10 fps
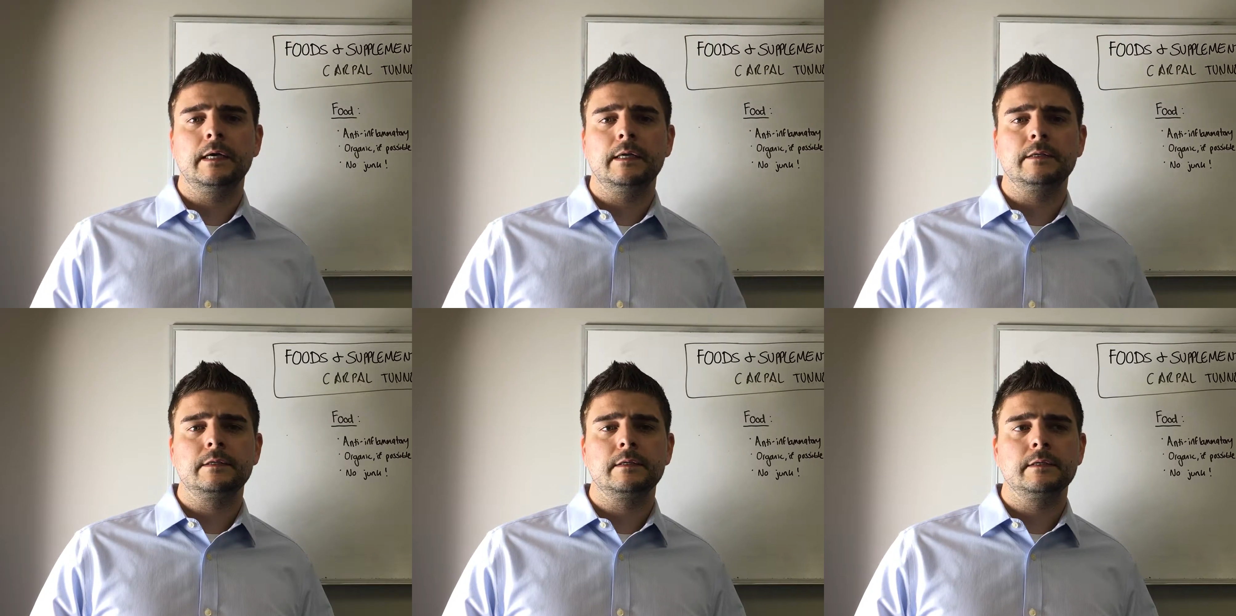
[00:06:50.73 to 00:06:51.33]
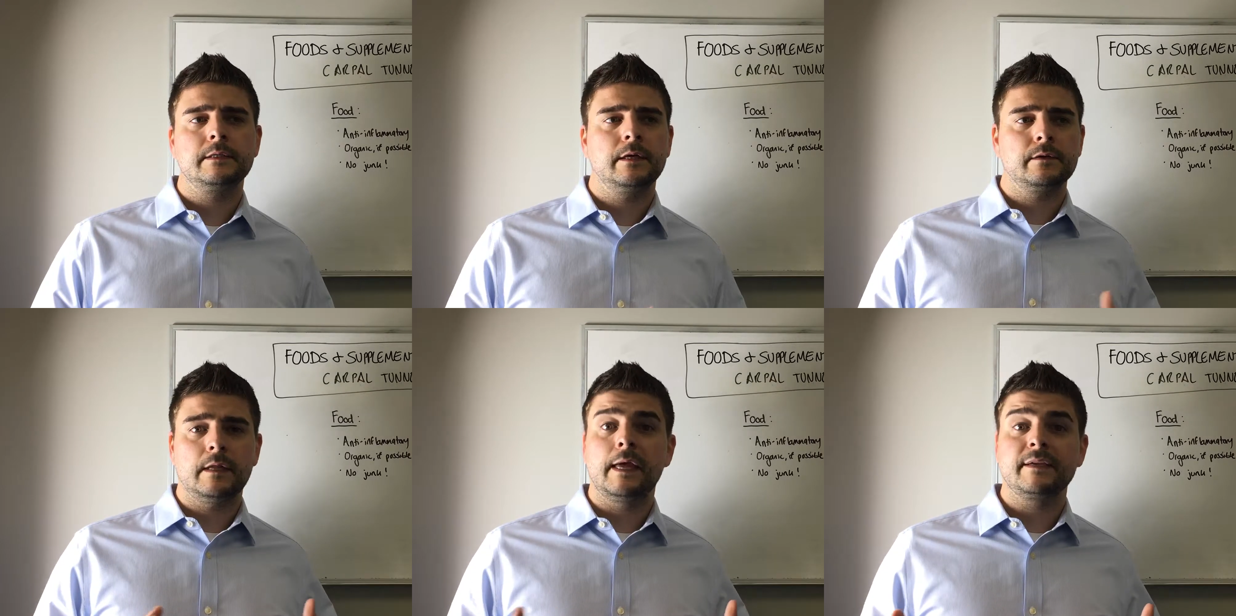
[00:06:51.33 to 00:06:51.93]
until the
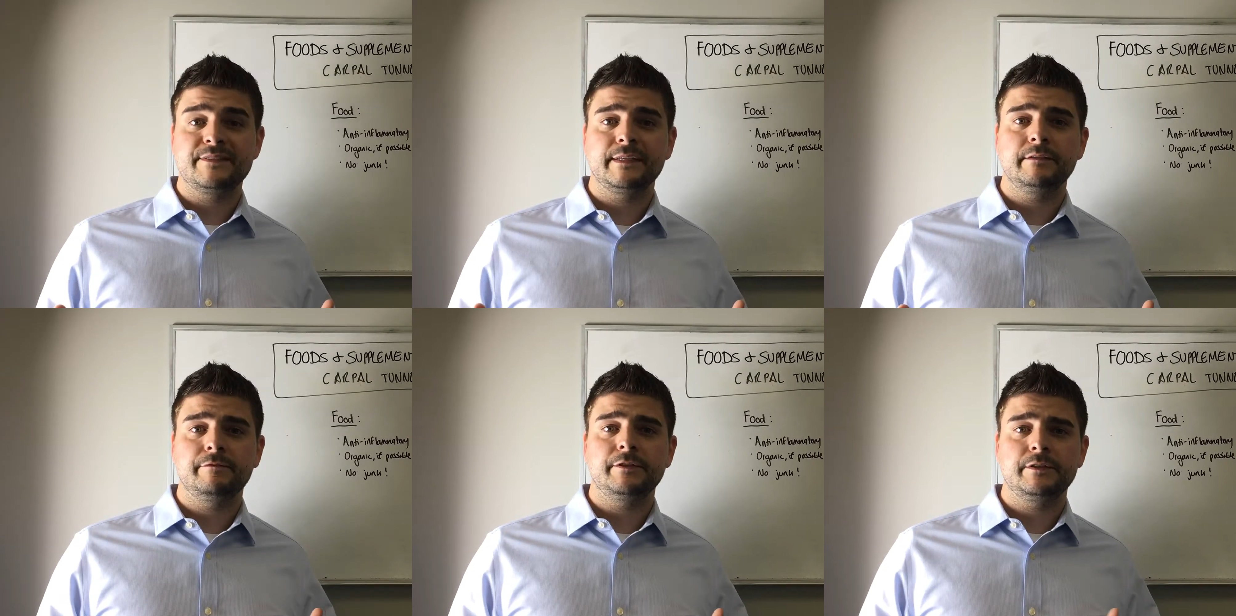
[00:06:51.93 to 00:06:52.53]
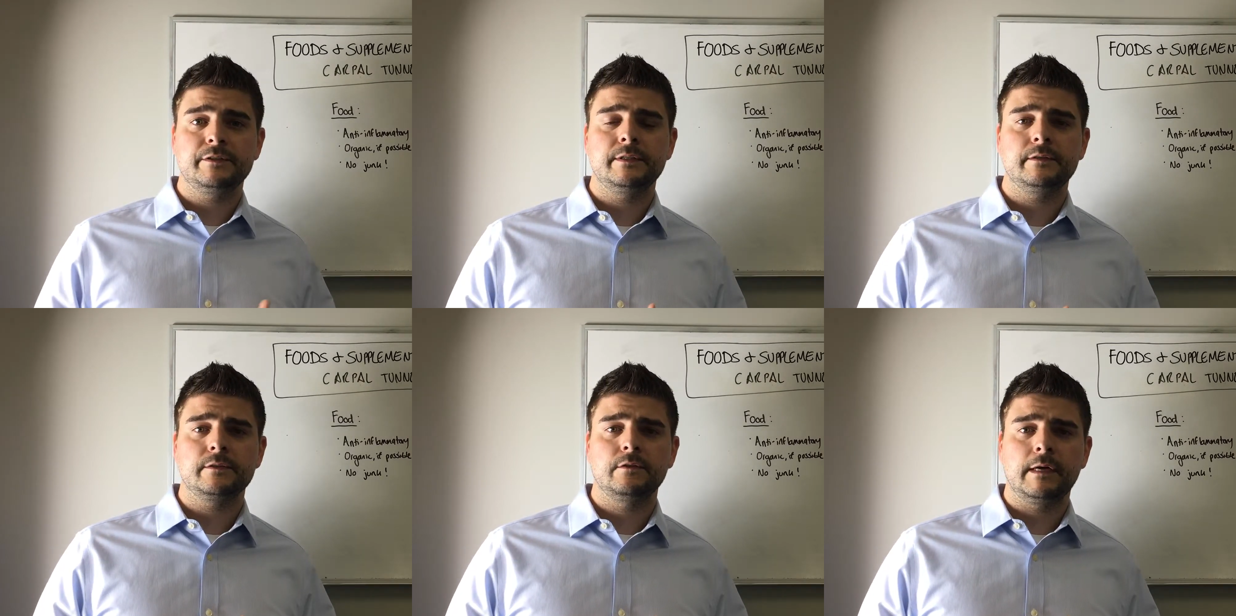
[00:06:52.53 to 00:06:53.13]
underlying zinc deficiency
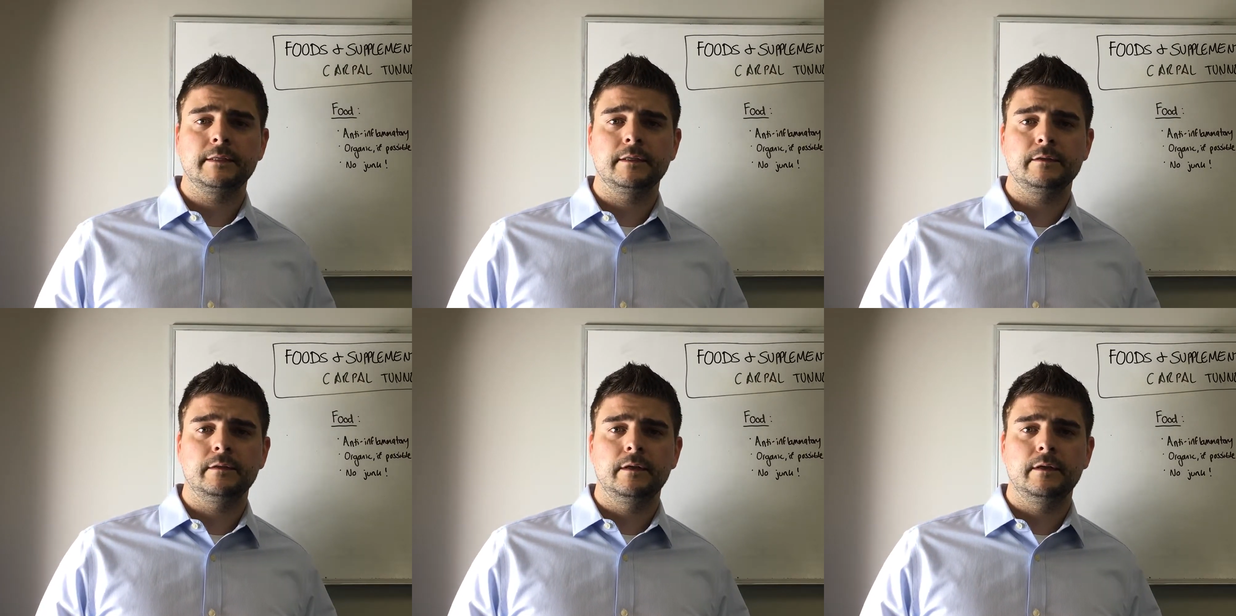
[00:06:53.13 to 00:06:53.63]
is corrected.